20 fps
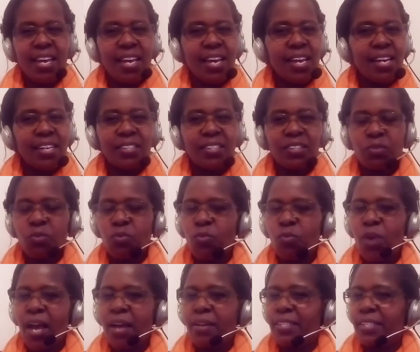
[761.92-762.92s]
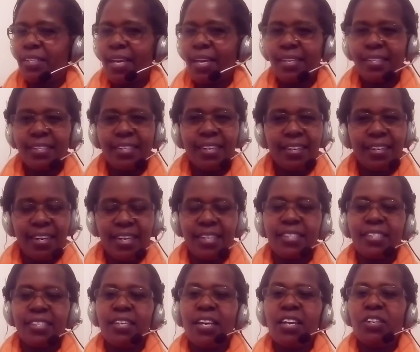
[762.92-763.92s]
and
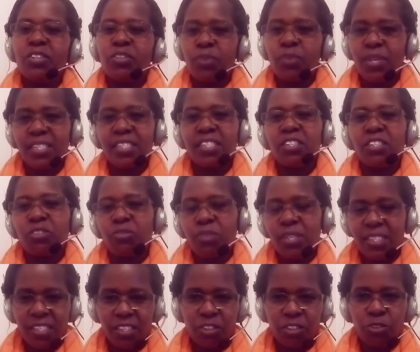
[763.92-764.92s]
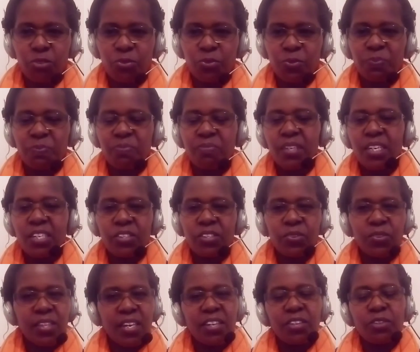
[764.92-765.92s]
great 2022. So
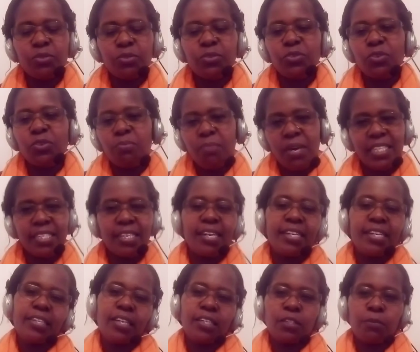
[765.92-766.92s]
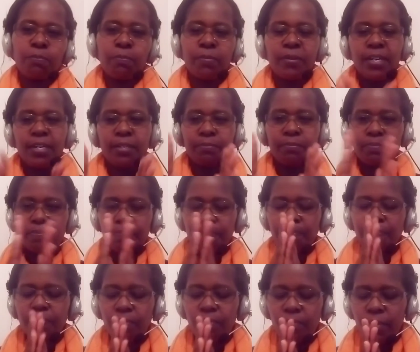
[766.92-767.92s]
thank you so much. Let us pray.
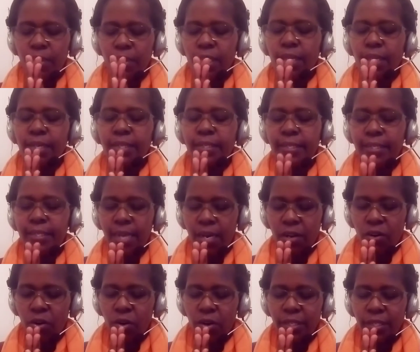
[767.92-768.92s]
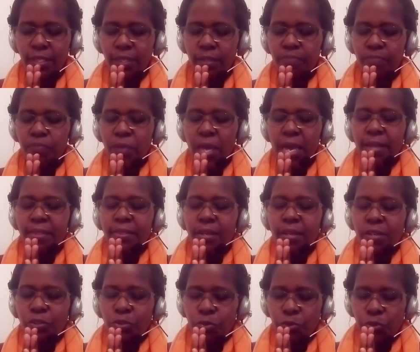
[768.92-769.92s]
Dear God,
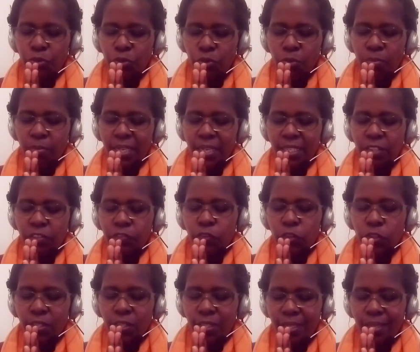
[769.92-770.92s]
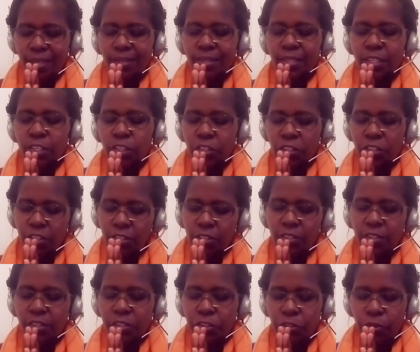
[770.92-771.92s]
thank you so much for sending
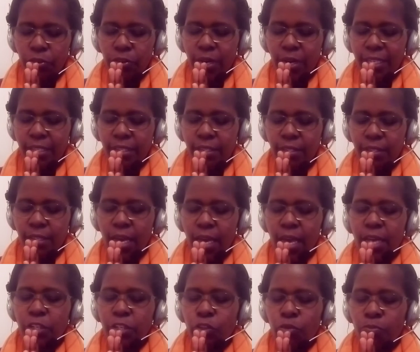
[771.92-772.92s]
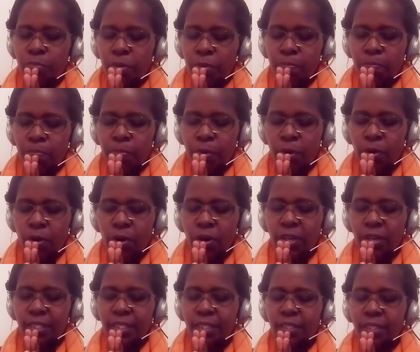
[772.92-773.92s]
Jesus Christ to be
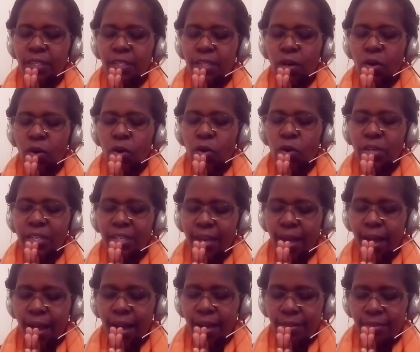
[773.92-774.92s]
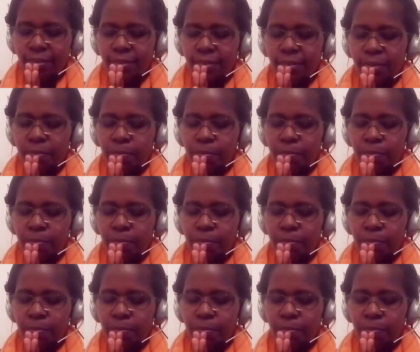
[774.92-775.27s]
born on earth,